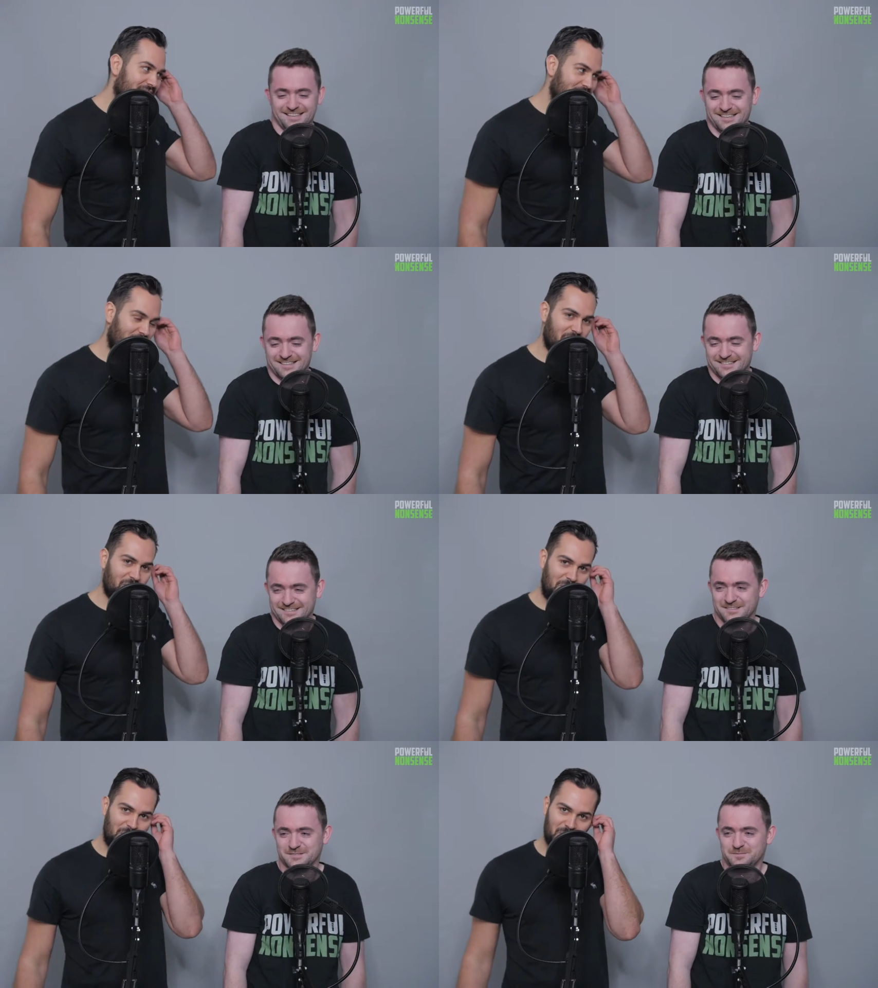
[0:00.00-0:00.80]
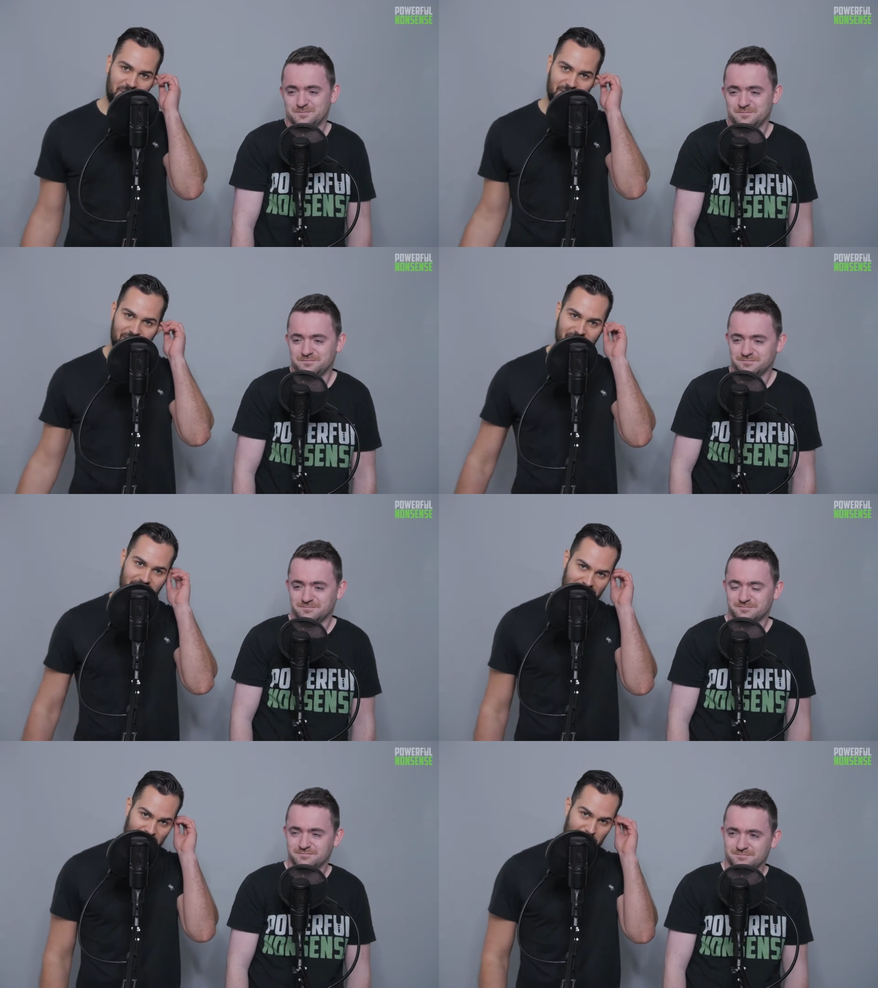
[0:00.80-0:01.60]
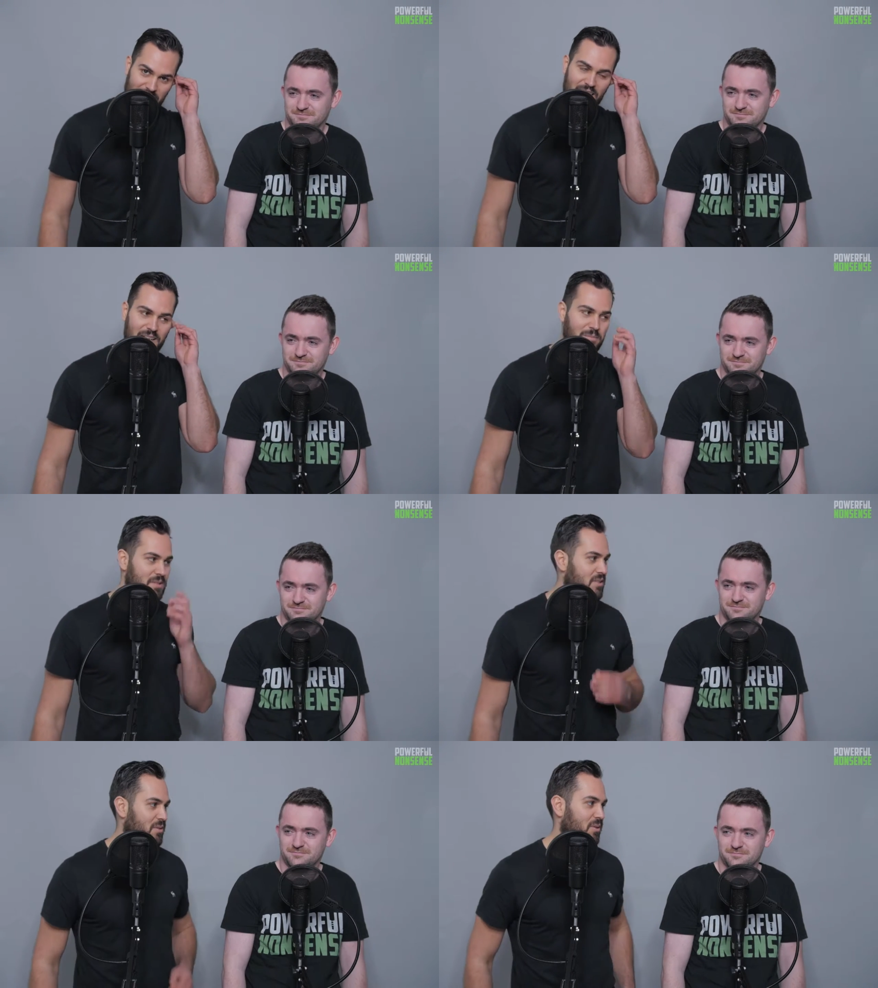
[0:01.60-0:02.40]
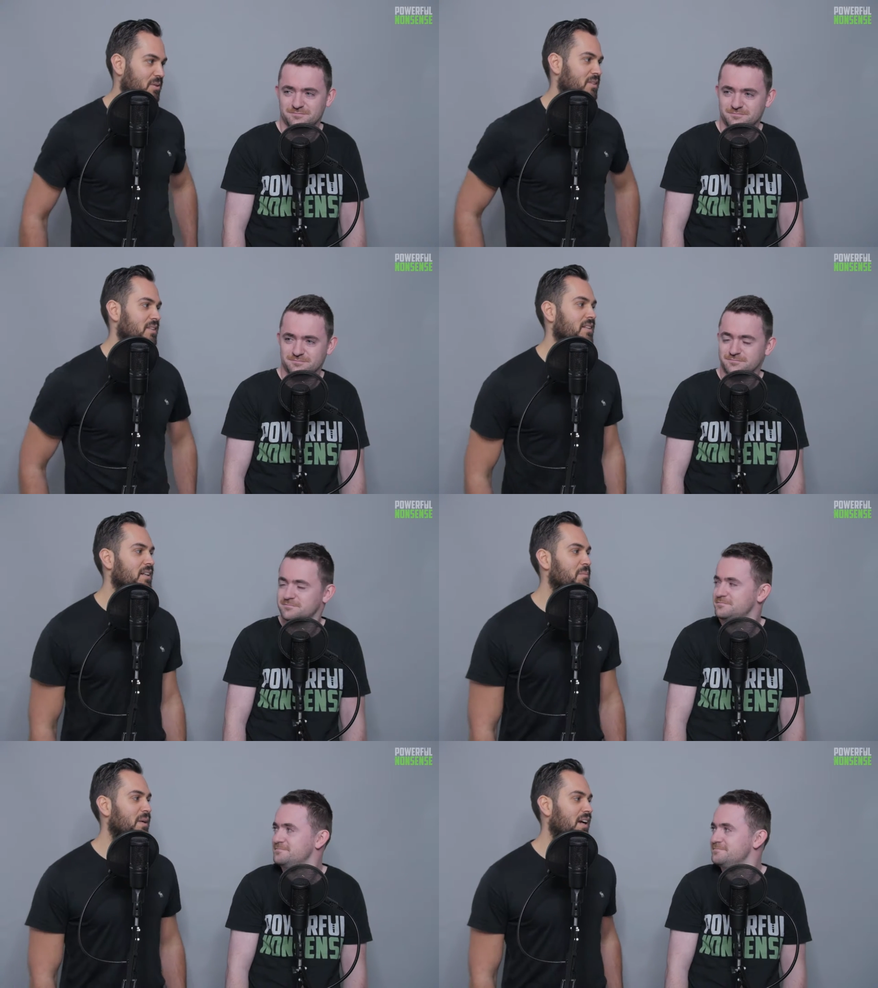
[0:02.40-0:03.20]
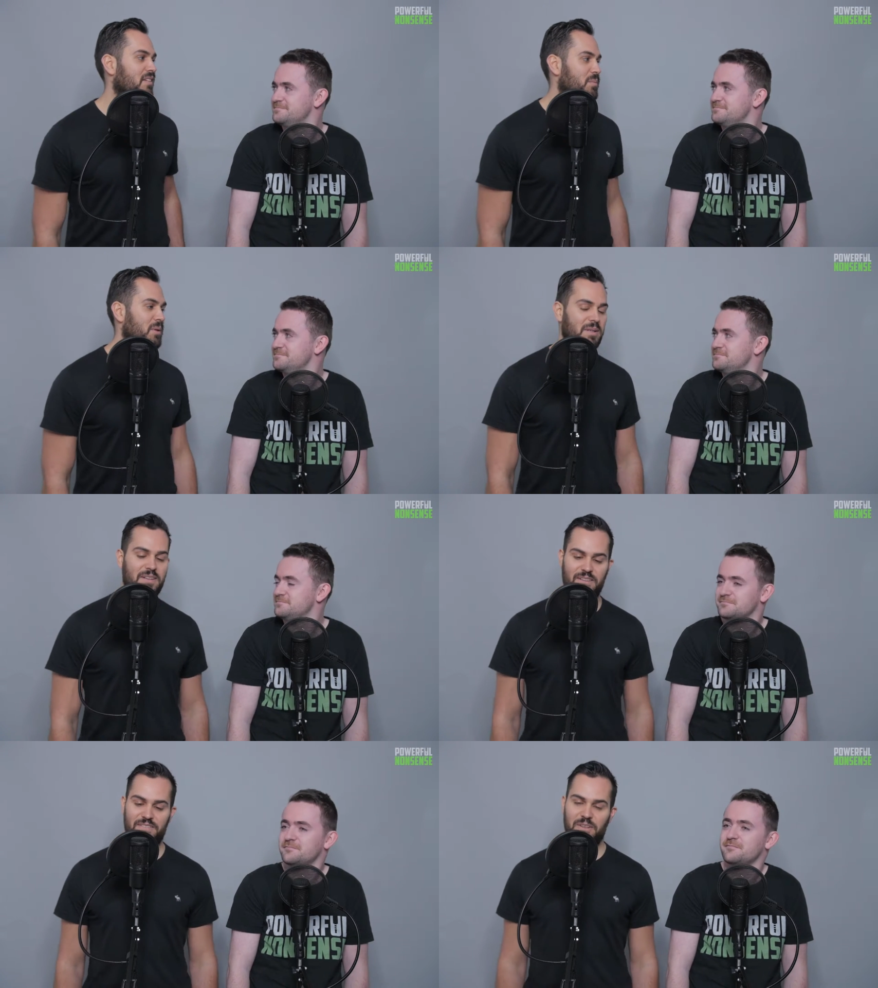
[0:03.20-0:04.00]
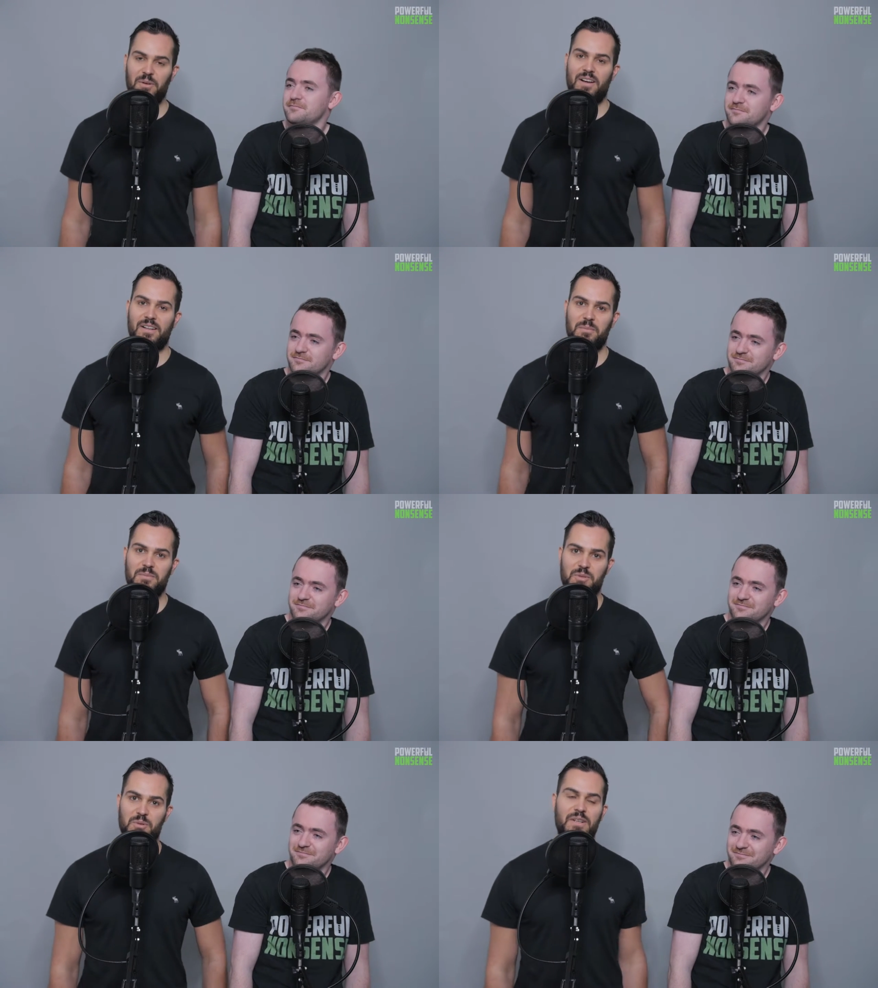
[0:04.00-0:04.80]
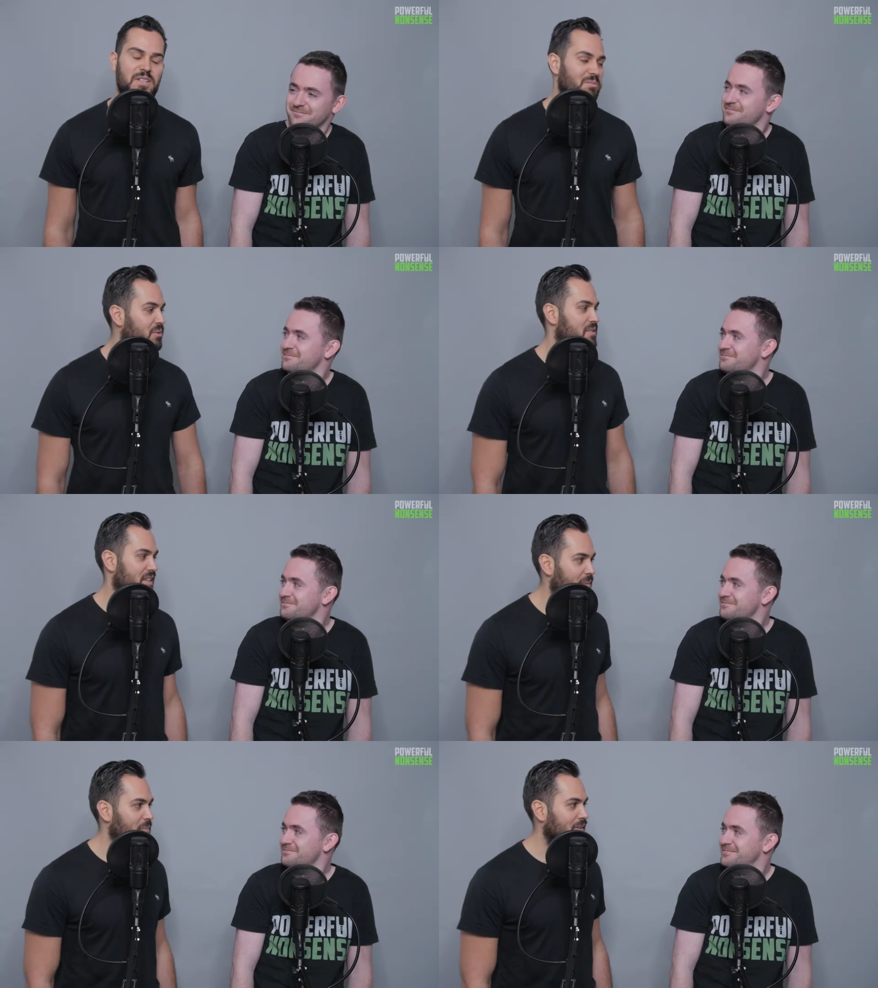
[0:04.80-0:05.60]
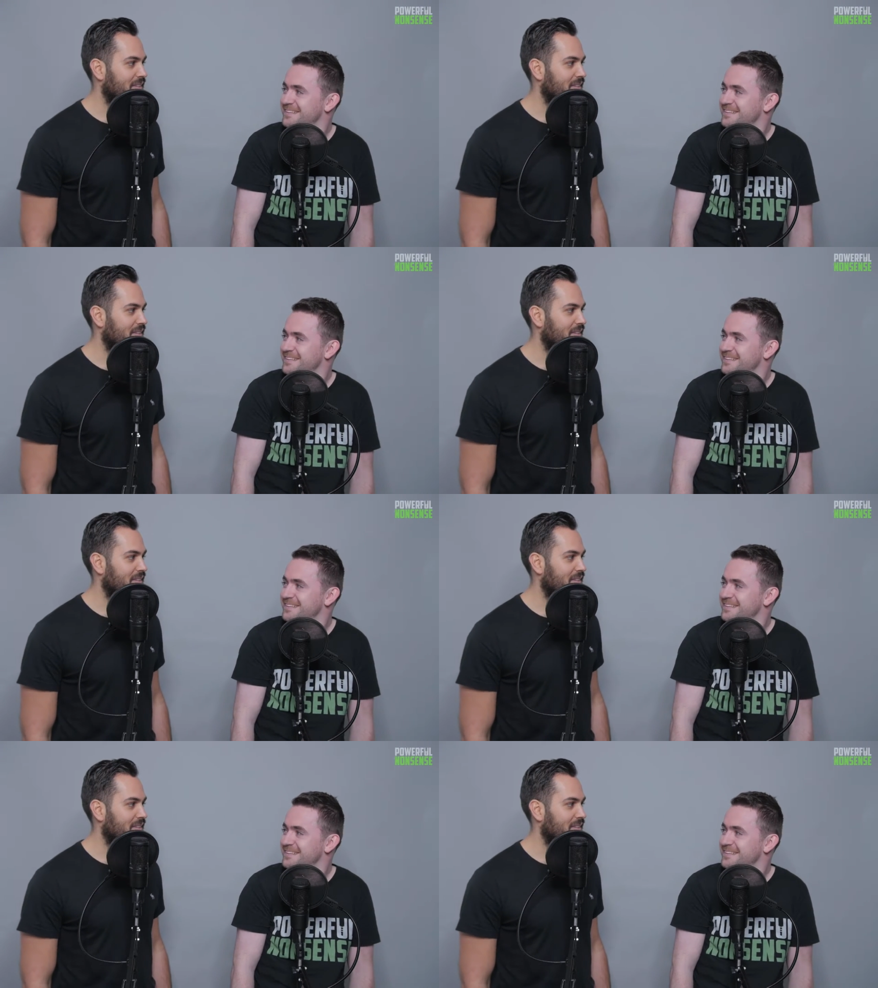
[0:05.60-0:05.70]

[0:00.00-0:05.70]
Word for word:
Speaker 1: So I'm not going to name any names or make anybody feel like I'm talking towards them.